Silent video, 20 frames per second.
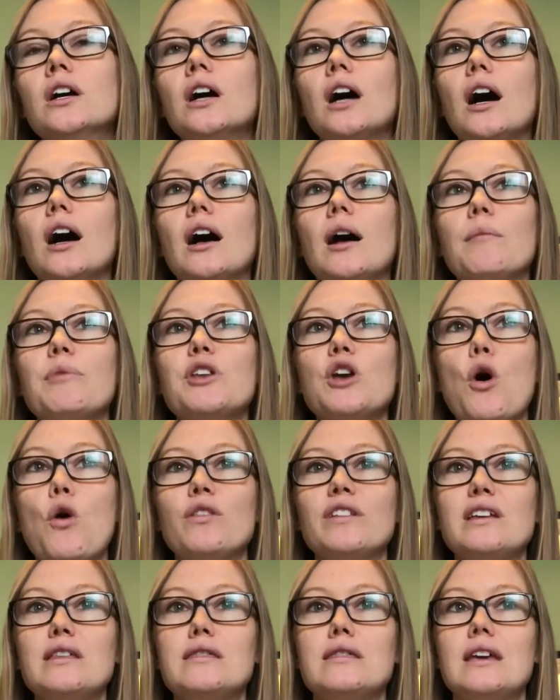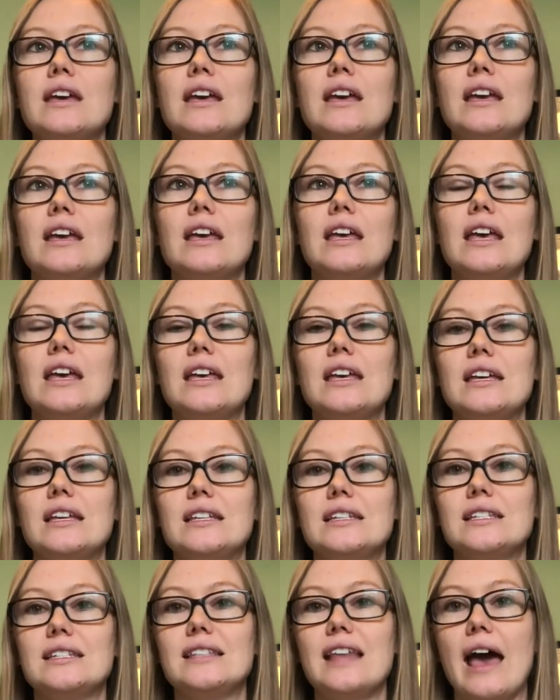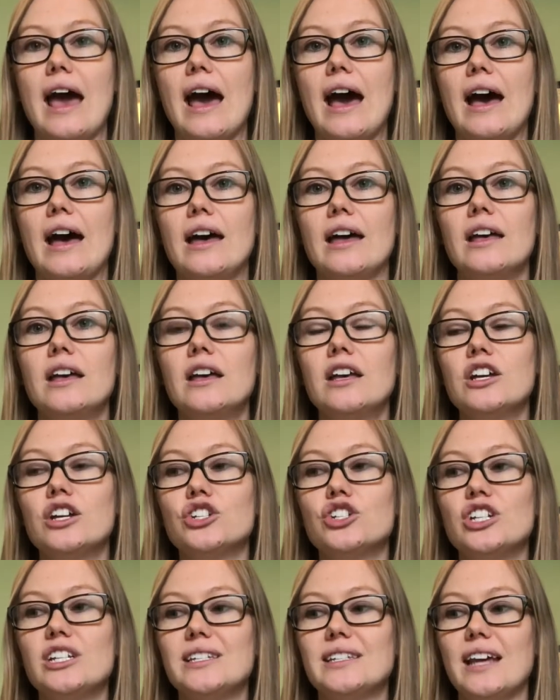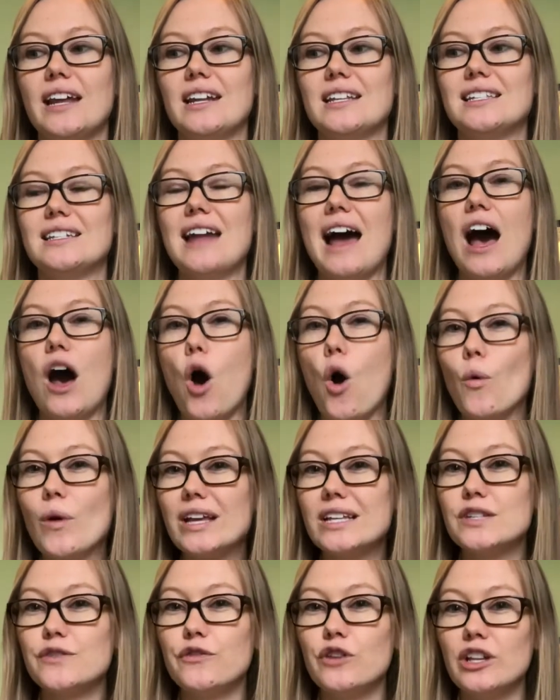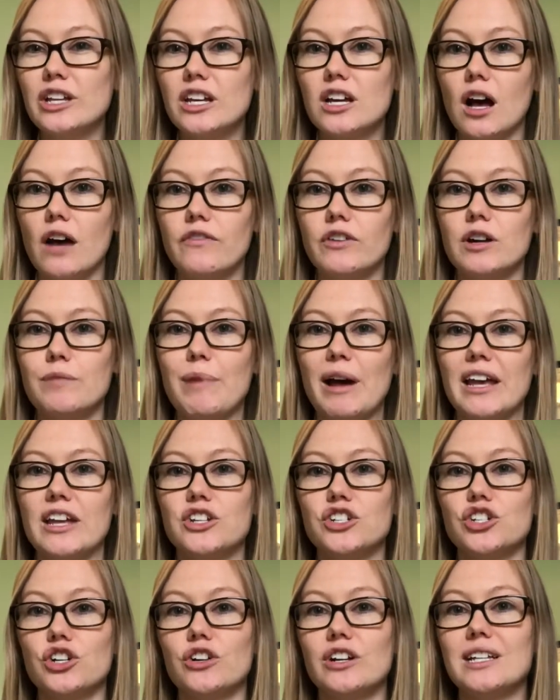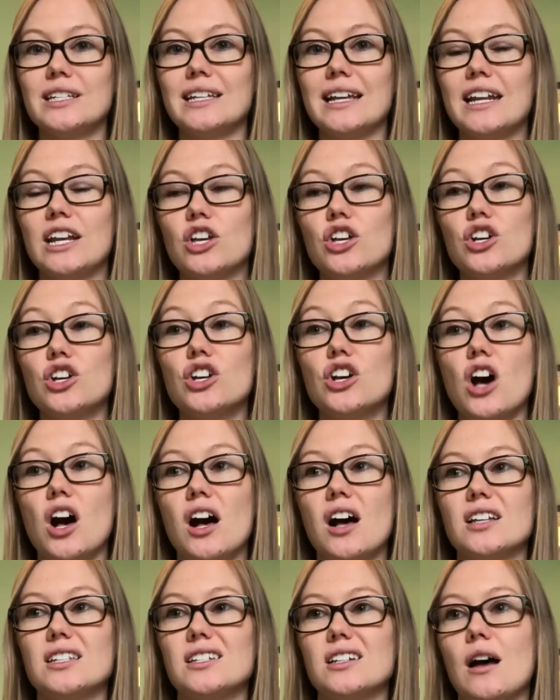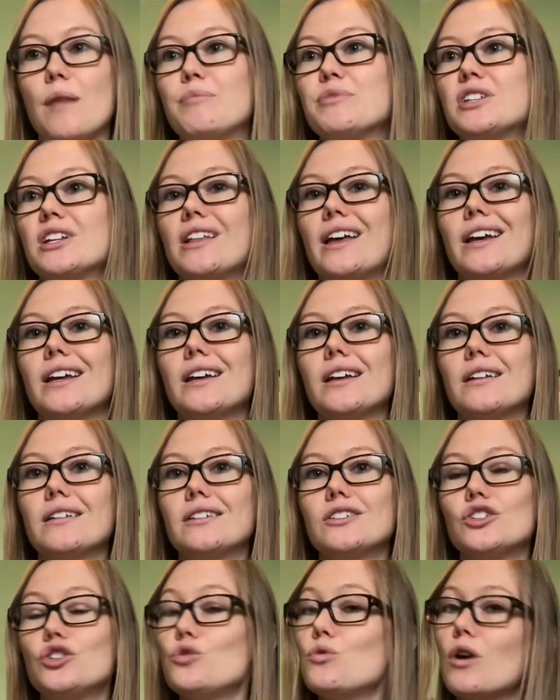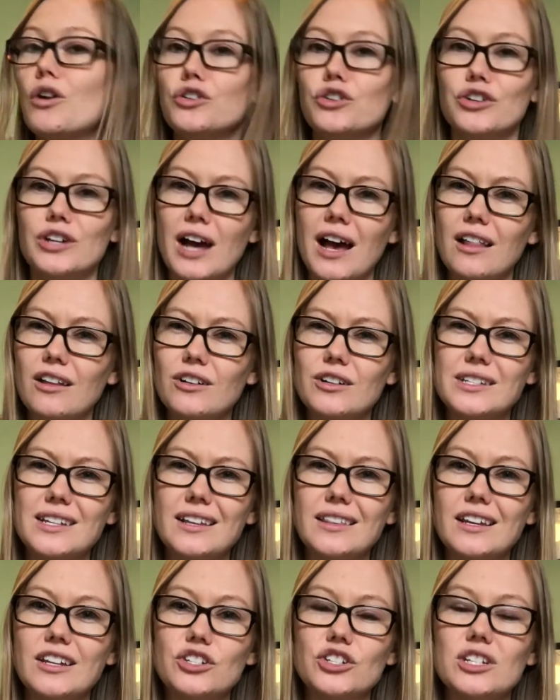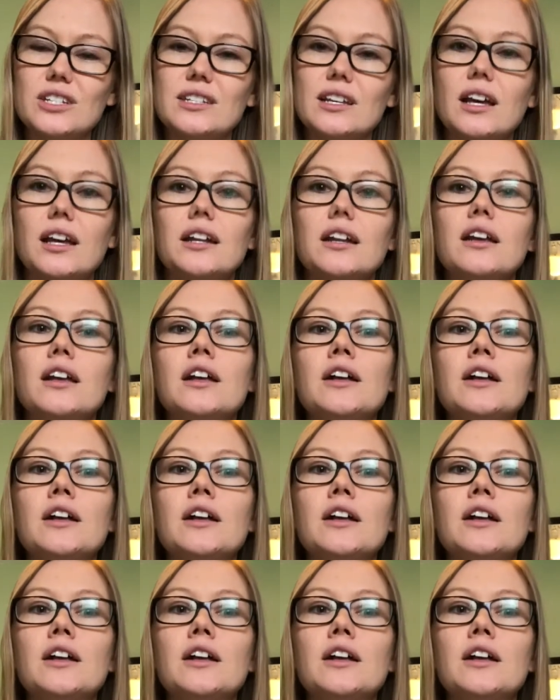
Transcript: The only thing is that she said it's not always fully covered by insurance, and it could cost up to like $200, I think she said,